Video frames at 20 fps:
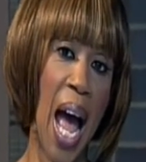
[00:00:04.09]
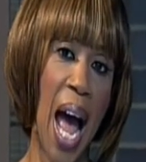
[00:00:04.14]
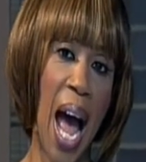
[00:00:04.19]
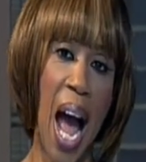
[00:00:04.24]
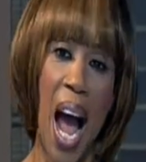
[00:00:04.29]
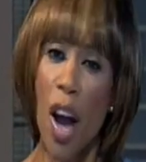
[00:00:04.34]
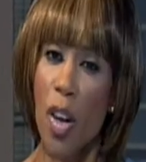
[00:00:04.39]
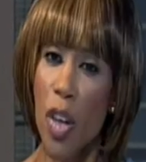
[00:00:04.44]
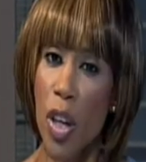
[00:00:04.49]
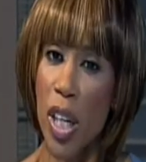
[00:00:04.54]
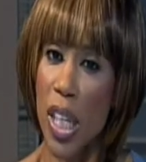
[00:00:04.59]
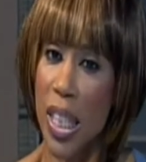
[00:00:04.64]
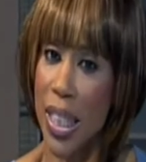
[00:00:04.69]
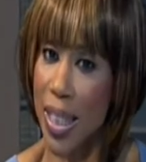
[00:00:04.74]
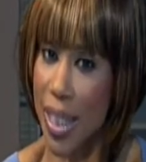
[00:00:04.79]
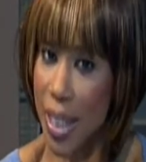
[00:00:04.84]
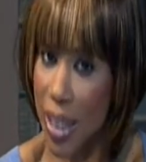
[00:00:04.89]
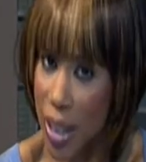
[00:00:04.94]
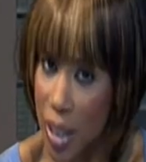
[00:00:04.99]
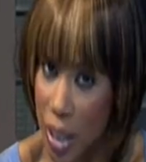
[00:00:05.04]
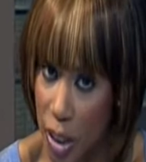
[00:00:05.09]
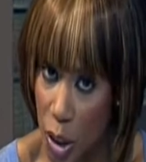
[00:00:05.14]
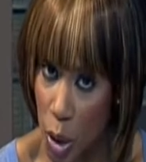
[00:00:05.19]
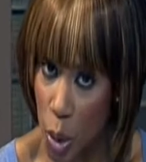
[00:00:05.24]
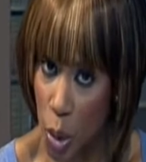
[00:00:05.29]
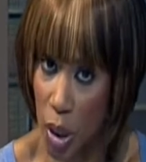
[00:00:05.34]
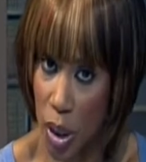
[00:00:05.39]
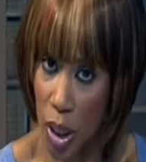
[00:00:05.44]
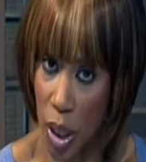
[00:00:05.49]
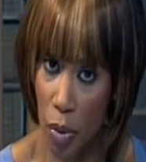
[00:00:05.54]
how you can distance
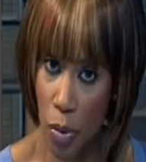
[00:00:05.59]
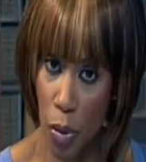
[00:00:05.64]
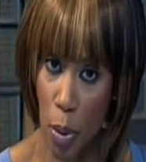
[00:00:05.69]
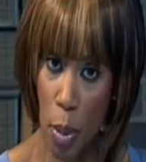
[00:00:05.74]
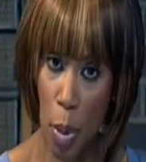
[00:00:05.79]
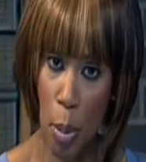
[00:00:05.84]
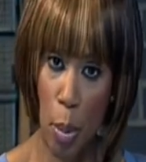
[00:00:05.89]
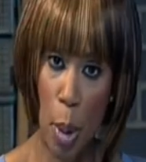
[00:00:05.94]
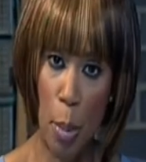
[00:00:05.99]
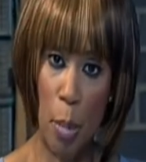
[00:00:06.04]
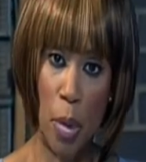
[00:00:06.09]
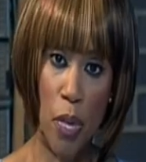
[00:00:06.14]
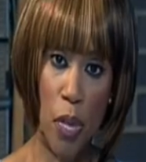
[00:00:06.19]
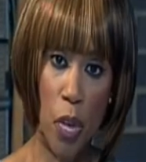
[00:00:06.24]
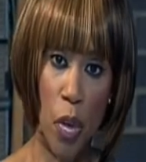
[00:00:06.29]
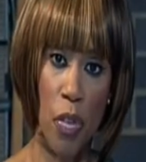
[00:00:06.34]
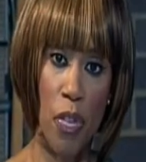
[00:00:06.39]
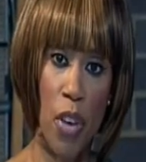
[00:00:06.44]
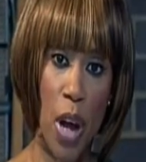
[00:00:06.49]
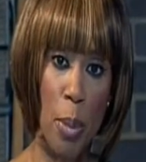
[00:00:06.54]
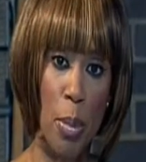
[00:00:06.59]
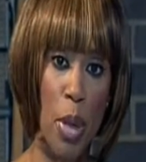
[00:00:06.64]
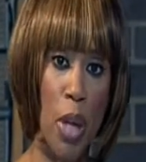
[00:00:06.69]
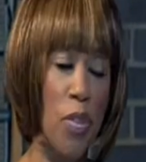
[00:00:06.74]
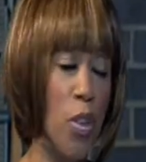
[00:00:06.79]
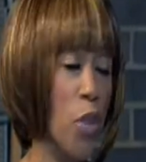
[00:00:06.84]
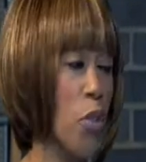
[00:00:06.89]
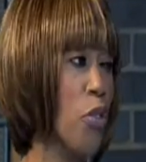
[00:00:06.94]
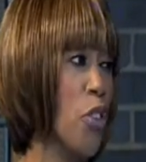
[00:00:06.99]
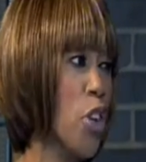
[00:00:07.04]
yourself from a member of your family
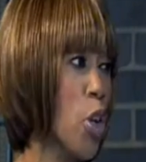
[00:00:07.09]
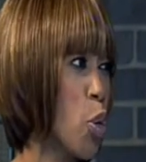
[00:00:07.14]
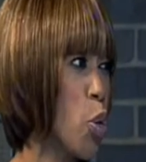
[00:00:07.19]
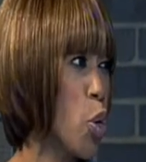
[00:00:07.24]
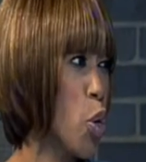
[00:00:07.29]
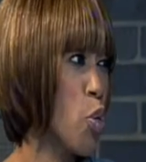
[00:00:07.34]
if you feel you